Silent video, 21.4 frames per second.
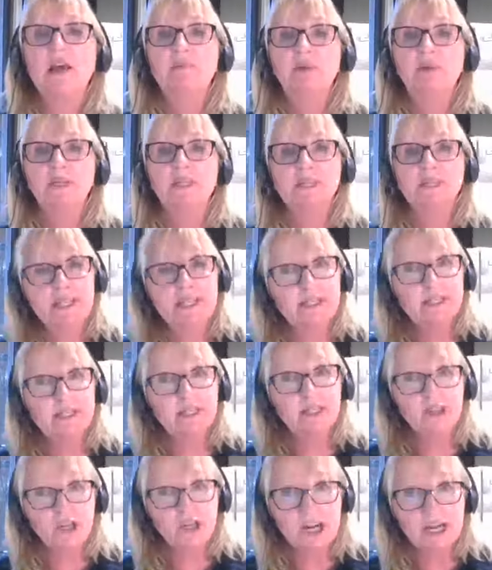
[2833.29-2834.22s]
but
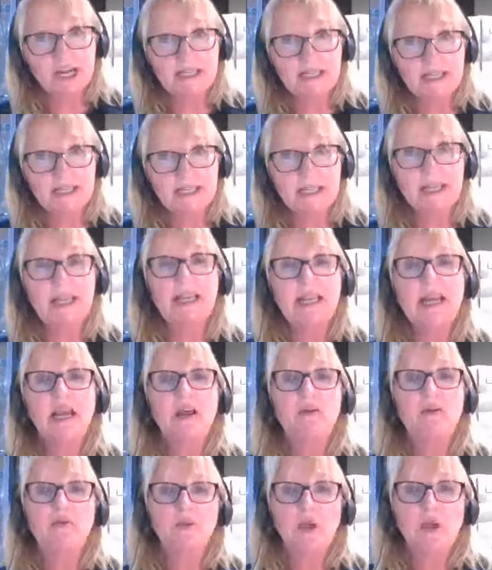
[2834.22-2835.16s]
Sister Tracy
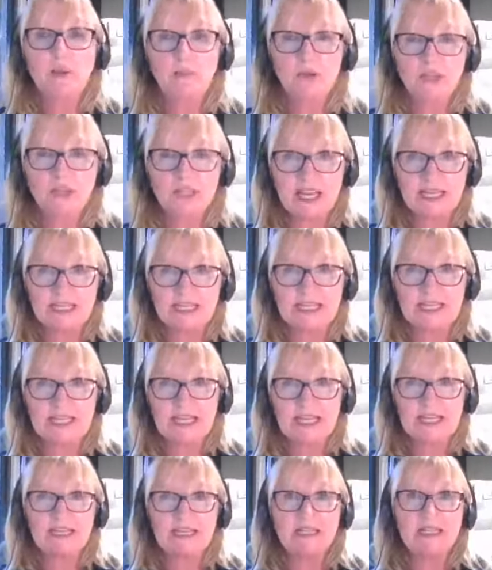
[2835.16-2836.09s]

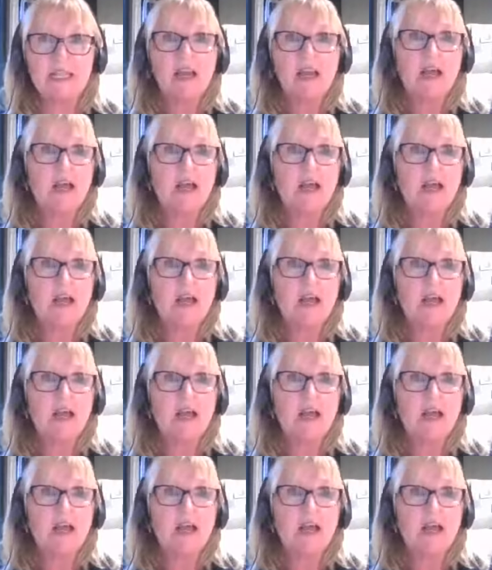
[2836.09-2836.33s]
represented